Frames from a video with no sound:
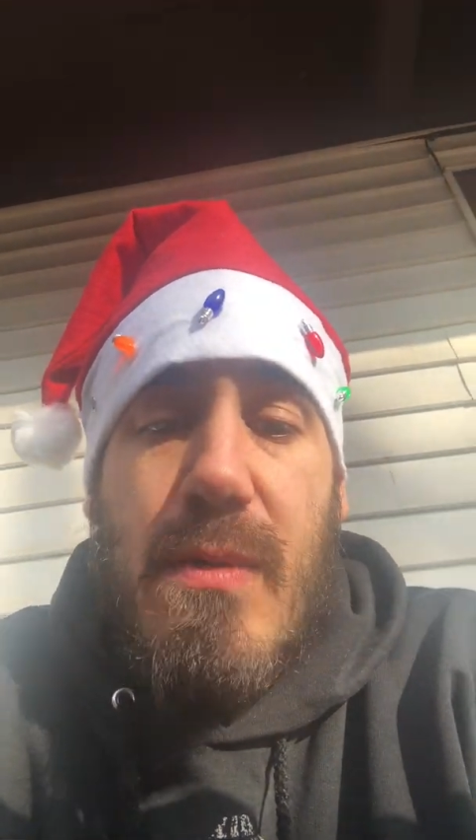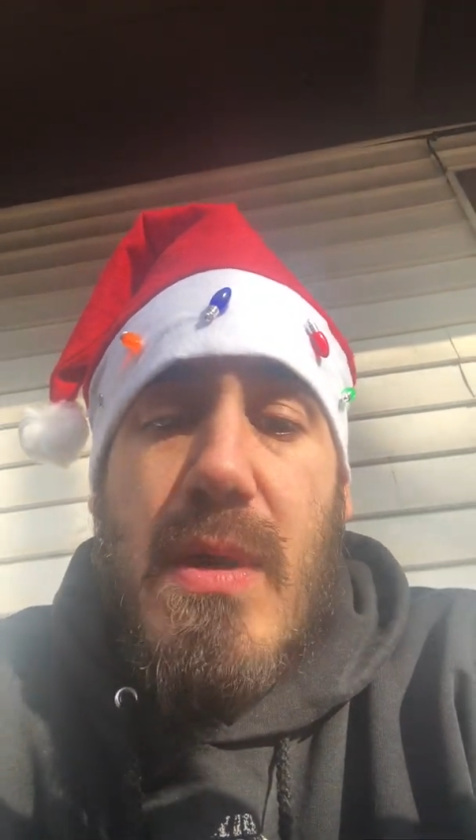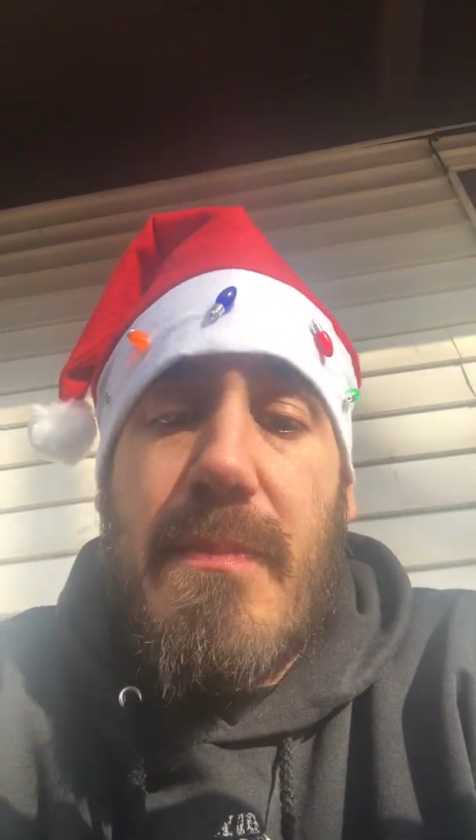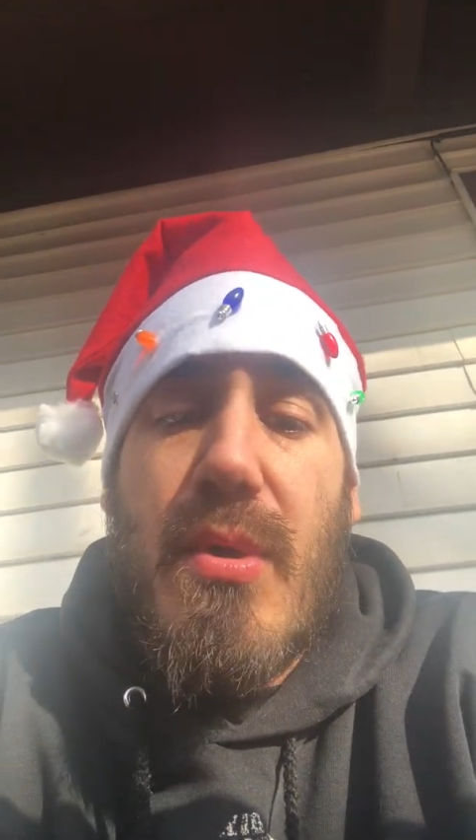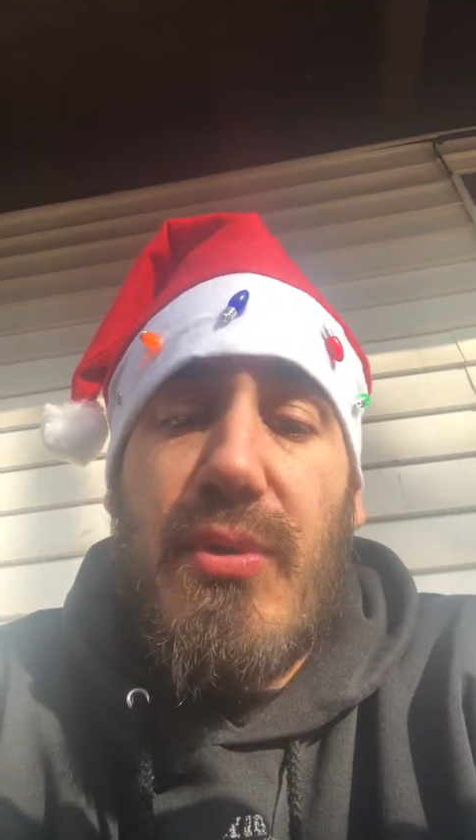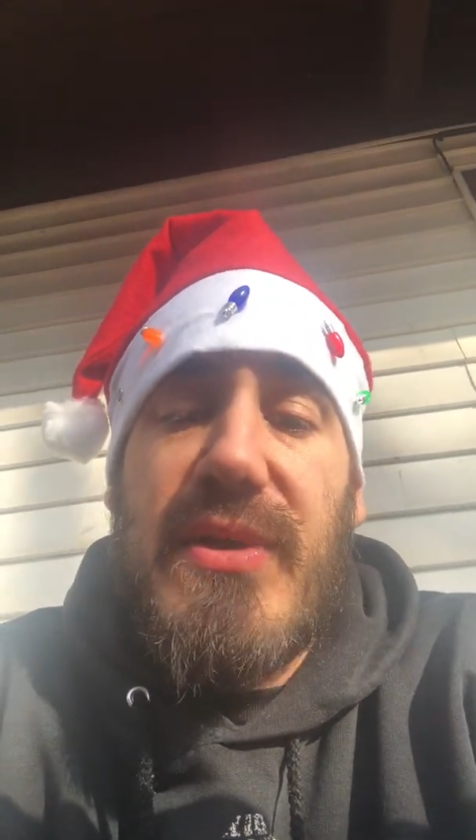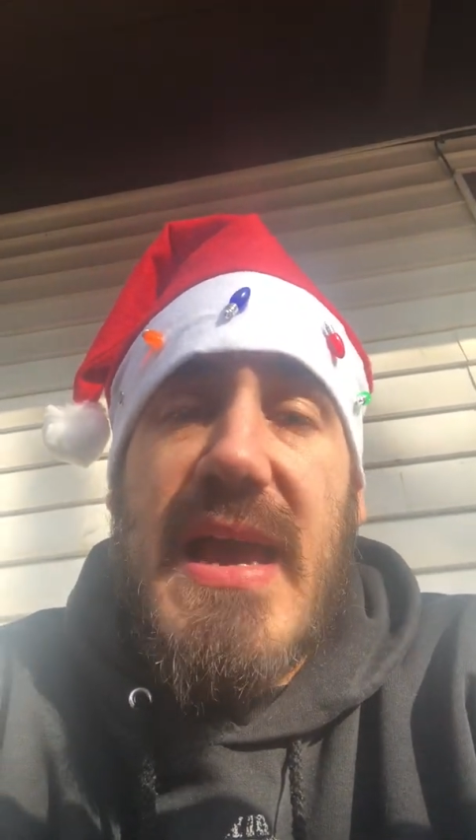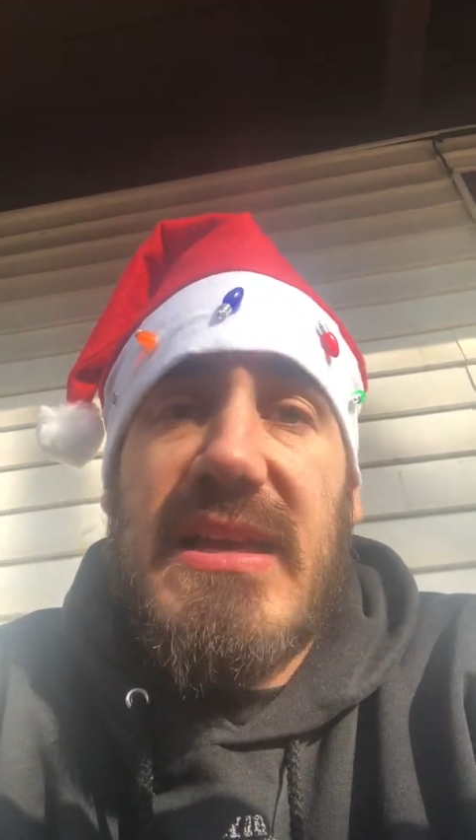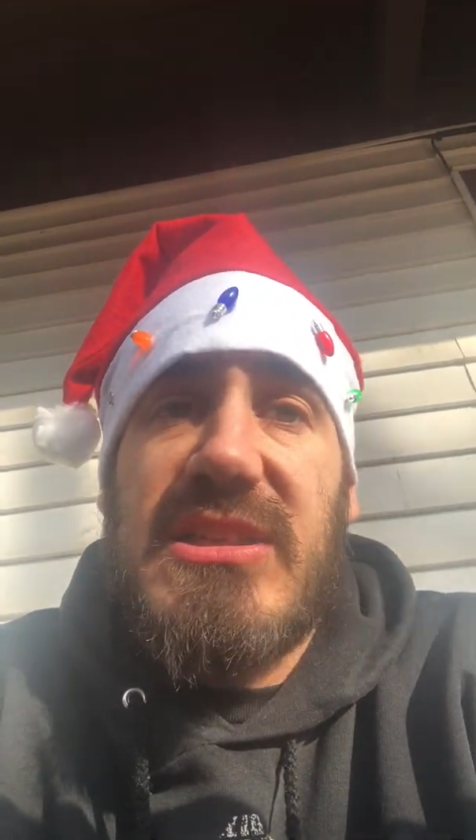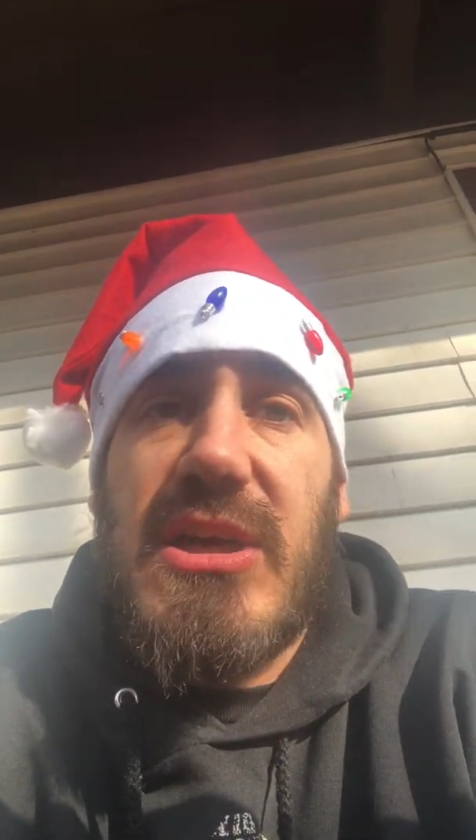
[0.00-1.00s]
where both
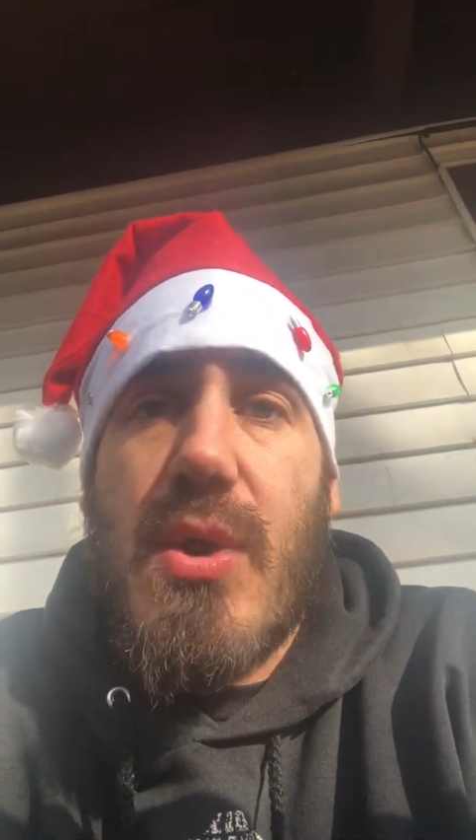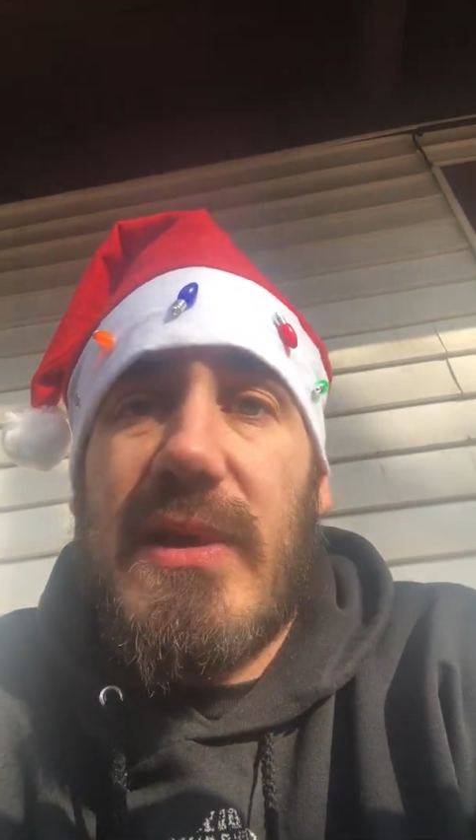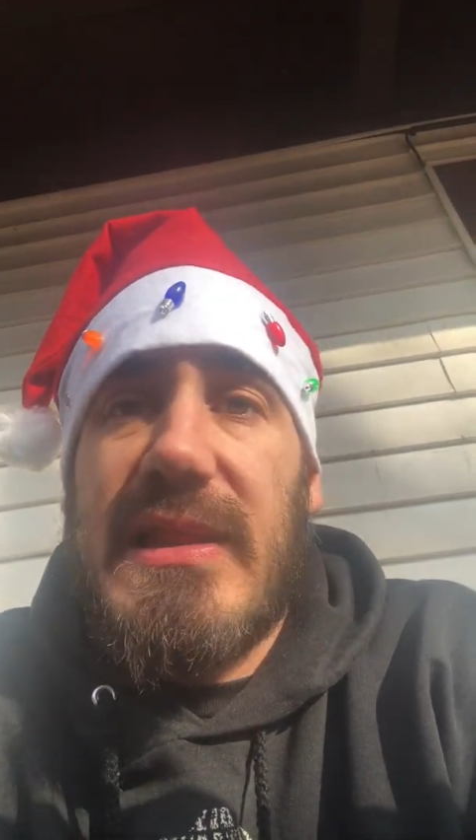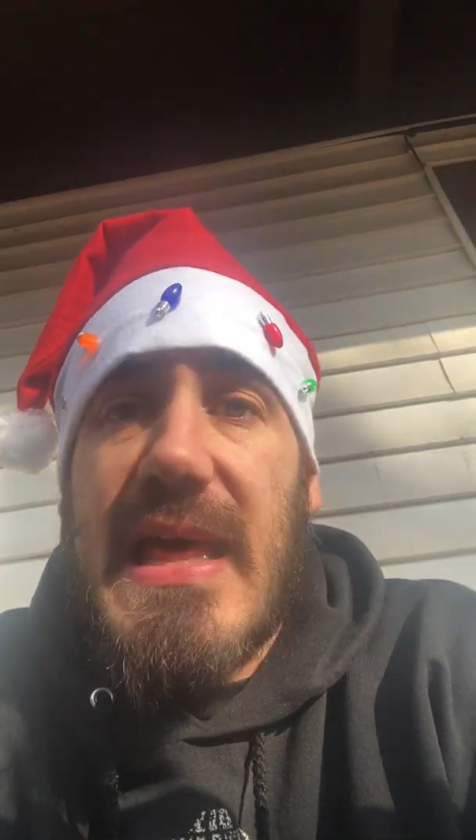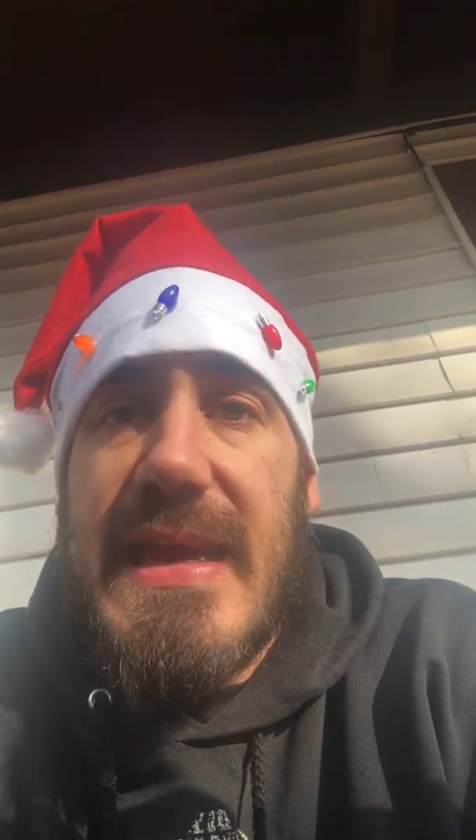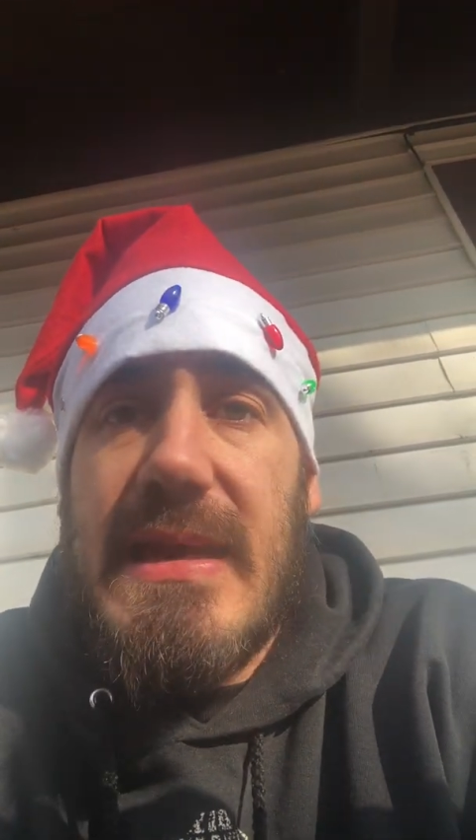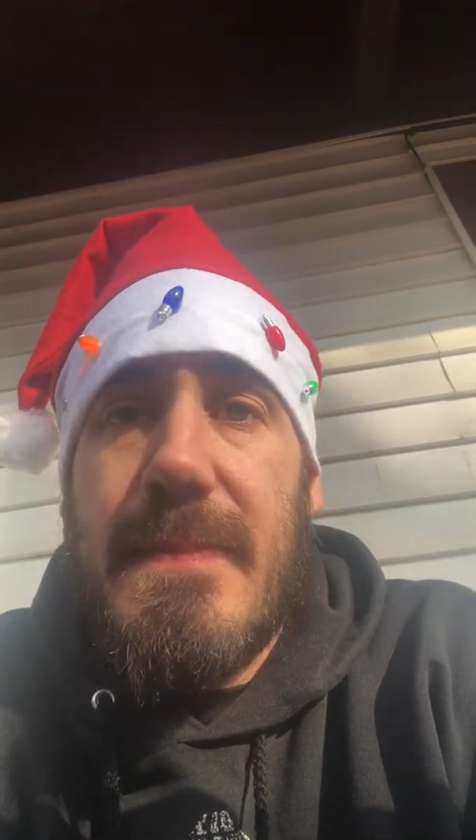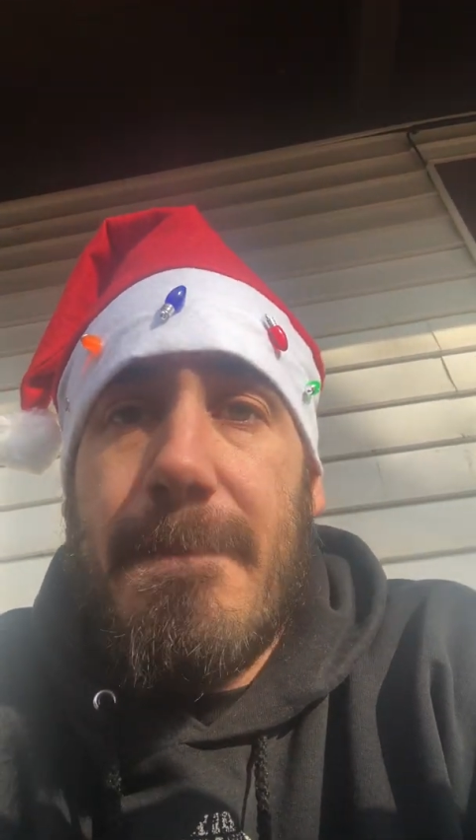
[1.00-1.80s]
guys are going light